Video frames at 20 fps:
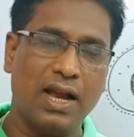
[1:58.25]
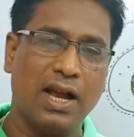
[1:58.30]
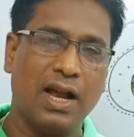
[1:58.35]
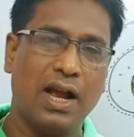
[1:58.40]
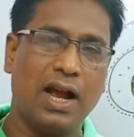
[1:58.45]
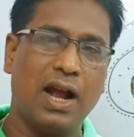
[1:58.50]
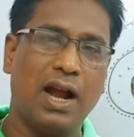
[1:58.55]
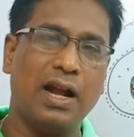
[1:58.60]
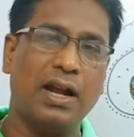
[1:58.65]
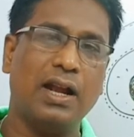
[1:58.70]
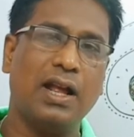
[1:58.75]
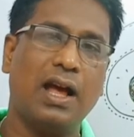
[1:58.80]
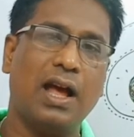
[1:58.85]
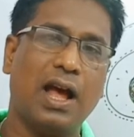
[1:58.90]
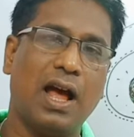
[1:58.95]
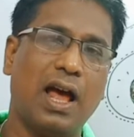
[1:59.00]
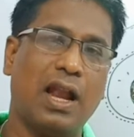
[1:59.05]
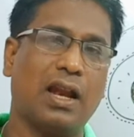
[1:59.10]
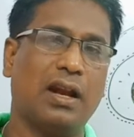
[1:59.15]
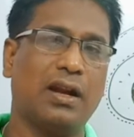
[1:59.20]
and
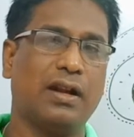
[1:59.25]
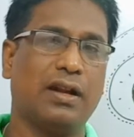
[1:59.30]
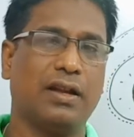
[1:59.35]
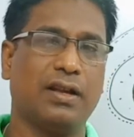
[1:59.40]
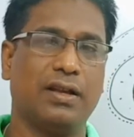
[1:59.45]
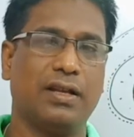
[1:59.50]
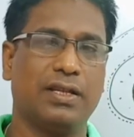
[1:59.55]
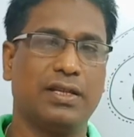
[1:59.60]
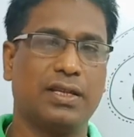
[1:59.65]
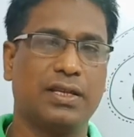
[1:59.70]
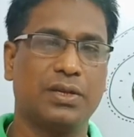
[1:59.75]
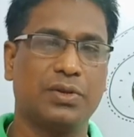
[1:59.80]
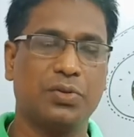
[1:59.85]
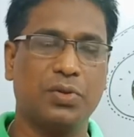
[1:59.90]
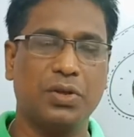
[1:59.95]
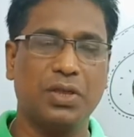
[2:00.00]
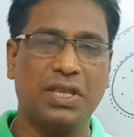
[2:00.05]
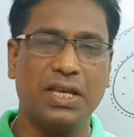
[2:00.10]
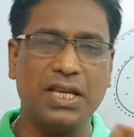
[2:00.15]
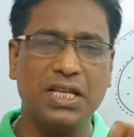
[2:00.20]
allantois.
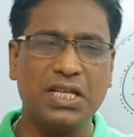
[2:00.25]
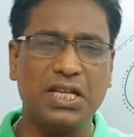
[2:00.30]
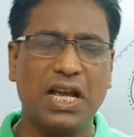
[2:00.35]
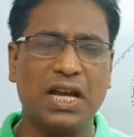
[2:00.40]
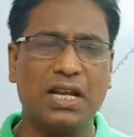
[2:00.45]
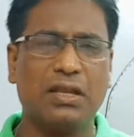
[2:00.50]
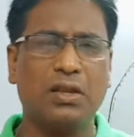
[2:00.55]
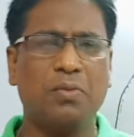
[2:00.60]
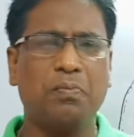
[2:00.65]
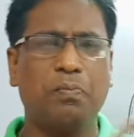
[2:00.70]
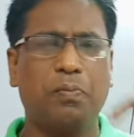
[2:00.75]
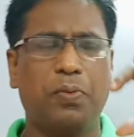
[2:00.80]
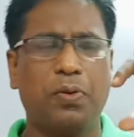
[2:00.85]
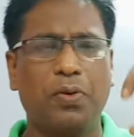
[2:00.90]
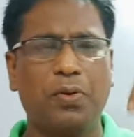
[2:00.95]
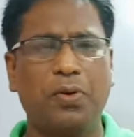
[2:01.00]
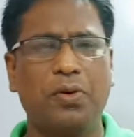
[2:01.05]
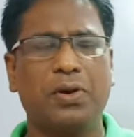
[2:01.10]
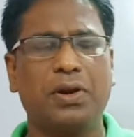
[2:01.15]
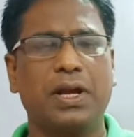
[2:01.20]
So these are the
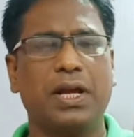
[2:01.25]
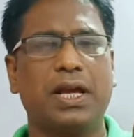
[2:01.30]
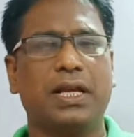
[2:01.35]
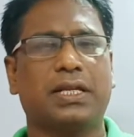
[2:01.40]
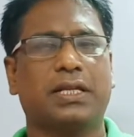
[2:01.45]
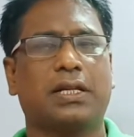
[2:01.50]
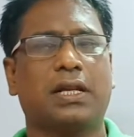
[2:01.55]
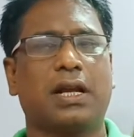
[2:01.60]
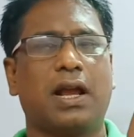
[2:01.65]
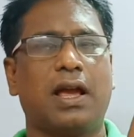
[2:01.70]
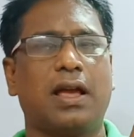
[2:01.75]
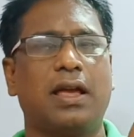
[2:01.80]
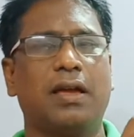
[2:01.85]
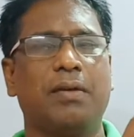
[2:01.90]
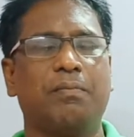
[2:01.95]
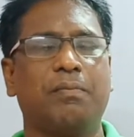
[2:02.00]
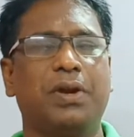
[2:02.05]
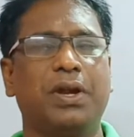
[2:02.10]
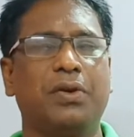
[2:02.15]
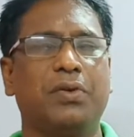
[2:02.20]
4 extra
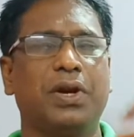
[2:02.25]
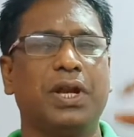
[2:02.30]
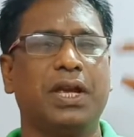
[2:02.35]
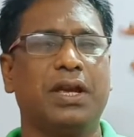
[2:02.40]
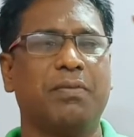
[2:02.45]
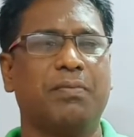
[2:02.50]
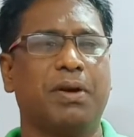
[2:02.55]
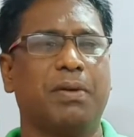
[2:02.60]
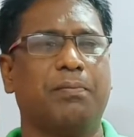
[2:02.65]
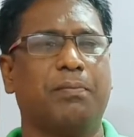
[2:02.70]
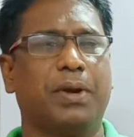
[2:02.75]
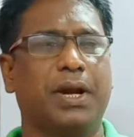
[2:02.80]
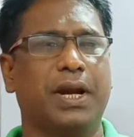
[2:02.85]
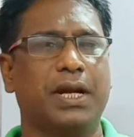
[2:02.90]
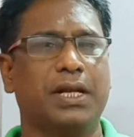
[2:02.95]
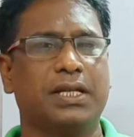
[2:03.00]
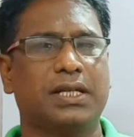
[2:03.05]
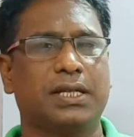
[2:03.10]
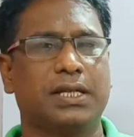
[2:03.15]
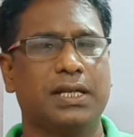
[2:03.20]
embryonic
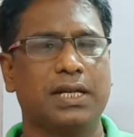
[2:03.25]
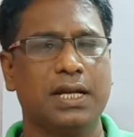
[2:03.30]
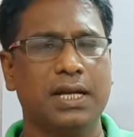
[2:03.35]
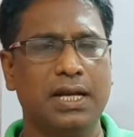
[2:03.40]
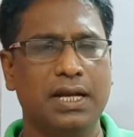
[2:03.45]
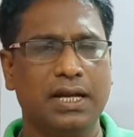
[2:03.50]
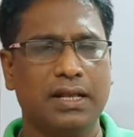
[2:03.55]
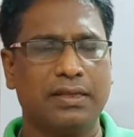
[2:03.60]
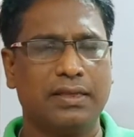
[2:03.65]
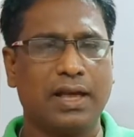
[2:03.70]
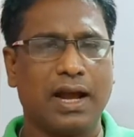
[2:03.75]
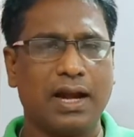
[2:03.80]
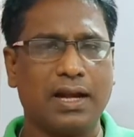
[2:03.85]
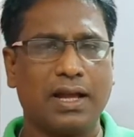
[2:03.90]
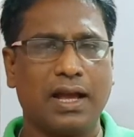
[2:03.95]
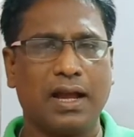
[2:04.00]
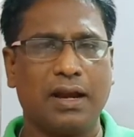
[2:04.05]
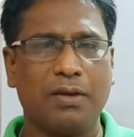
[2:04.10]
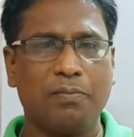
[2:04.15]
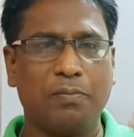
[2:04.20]
membranes that are